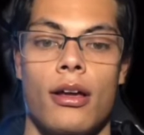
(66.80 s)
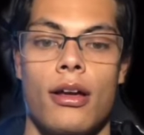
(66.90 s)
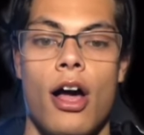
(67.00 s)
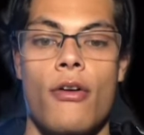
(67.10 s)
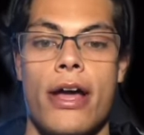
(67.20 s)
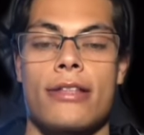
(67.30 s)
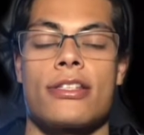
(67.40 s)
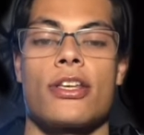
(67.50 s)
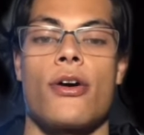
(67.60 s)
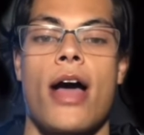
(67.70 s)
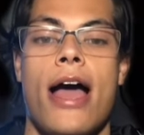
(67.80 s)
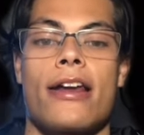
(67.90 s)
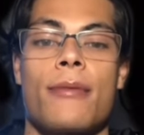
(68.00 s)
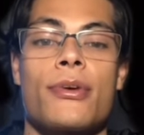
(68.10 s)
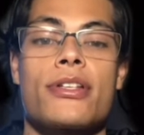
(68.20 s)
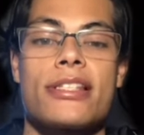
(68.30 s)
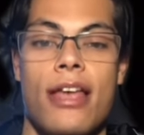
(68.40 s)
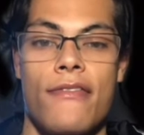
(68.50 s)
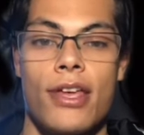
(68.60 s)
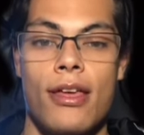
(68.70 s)
Alright, so at number
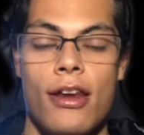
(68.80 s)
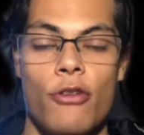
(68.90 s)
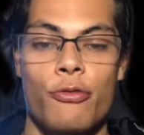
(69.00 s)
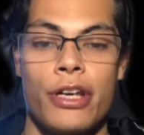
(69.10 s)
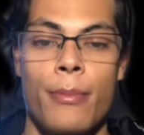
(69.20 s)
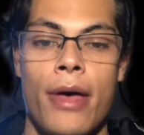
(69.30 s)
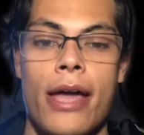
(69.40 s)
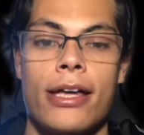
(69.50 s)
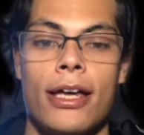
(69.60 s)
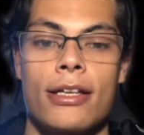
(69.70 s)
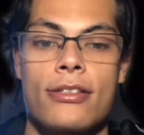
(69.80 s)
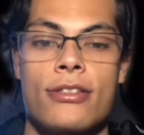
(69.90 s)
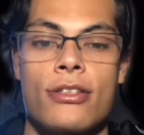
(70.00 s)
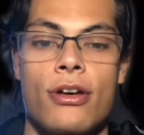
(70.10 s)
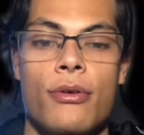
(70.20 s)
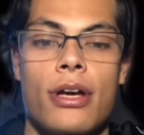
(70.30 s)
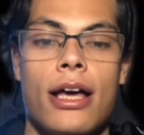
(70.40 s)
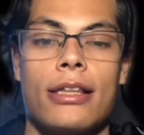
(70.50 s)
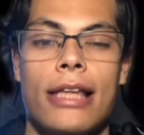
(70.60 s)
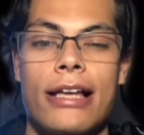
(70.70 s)
7, Rita Vega. So
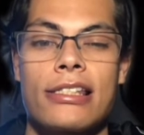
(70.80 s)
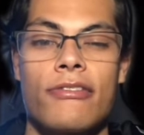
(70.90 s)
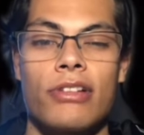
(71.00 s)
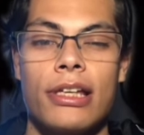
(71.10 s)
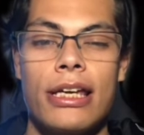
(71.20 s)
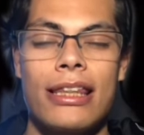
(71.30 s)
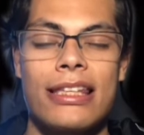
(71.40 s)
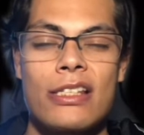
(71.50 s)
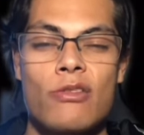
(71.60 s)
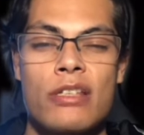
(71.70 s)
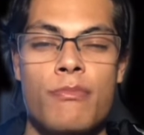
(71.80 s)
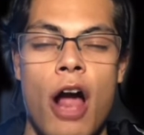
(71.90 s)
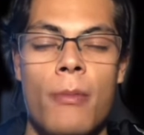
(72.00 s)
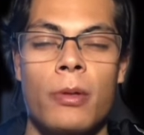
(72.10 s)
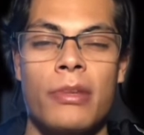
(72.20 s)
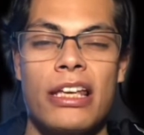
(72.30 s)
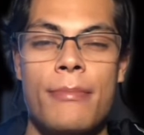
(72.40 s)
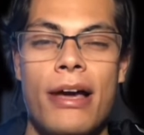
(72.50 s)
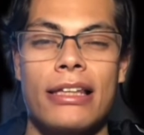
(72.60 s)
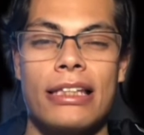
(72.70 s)
collectively, this was probably
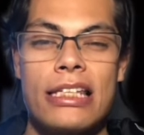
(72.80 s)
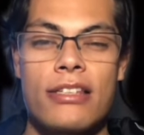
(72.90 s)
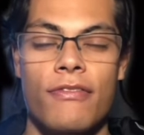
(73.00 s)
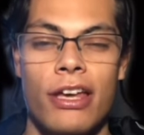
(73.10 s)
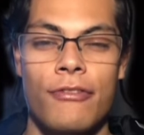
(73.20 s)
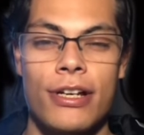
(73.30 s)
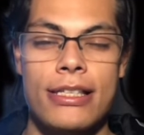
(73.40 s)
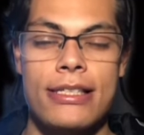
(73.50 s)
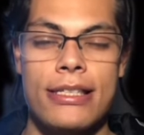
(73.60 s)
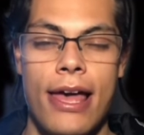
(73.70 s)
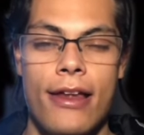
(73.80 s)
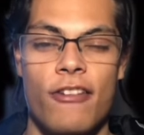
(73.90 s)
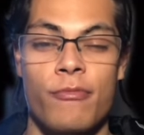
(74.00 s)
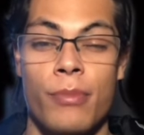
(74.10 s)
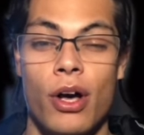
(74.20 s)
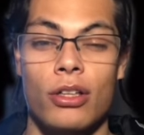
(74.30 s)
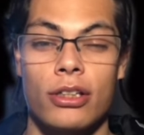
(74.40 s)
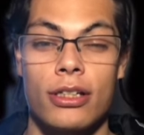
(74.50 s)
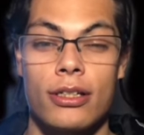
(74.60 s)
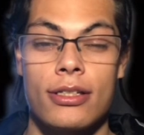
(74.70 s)
my least favorite set of ball
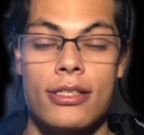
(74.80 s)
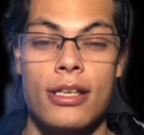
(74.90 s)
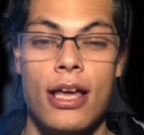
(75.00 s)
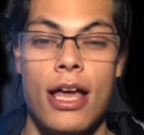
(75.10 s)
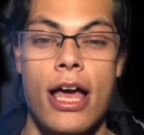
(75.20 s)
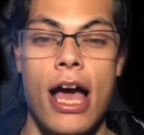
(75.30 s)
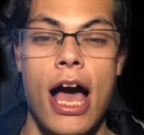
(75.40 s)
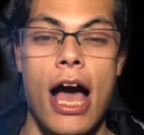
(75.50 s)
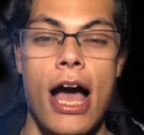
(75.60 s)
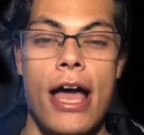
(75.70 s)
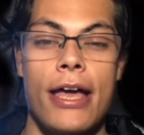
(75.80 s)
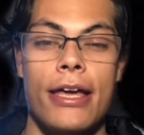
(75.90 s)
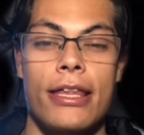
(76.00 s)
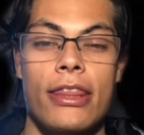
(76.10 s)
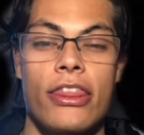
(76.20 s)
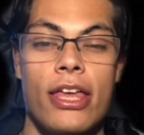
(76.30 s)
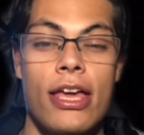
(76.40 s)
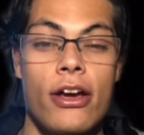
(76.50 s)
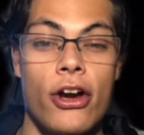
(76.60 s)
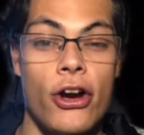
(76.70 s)
looks. I
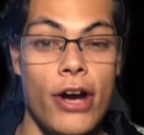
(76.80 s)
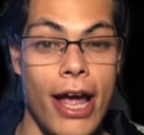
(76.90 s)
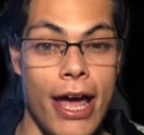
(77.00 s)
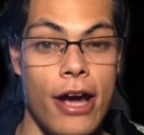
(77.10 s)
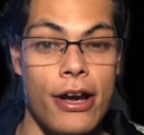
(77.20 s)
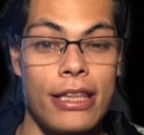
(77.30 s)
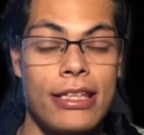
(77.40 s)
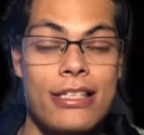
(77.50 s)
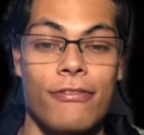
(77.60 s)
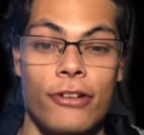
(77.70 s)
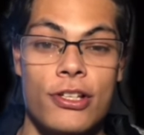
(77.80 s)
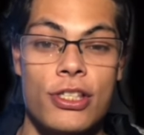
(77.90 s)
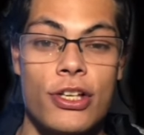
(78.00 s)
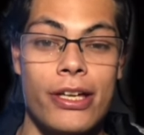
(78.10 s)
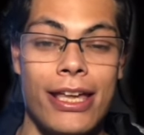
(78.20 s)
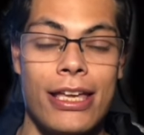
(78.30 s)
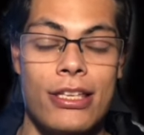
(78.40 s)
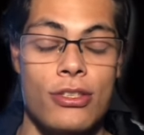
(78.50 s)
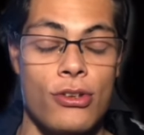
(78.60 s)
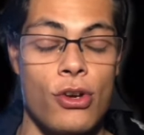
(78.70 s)
think her hair in this first look
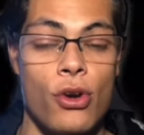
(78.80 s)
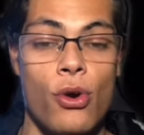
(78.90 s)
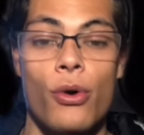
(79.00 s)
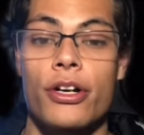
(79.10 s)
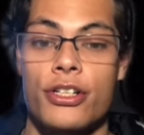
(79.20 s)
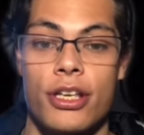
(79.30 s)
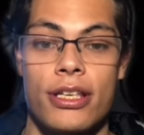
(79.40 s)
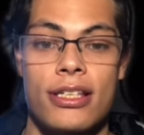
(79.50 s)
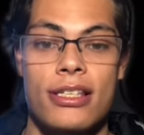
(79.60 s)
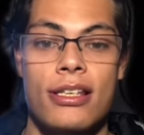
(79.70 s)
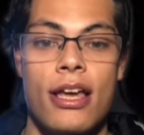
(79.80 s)
is gorgeous,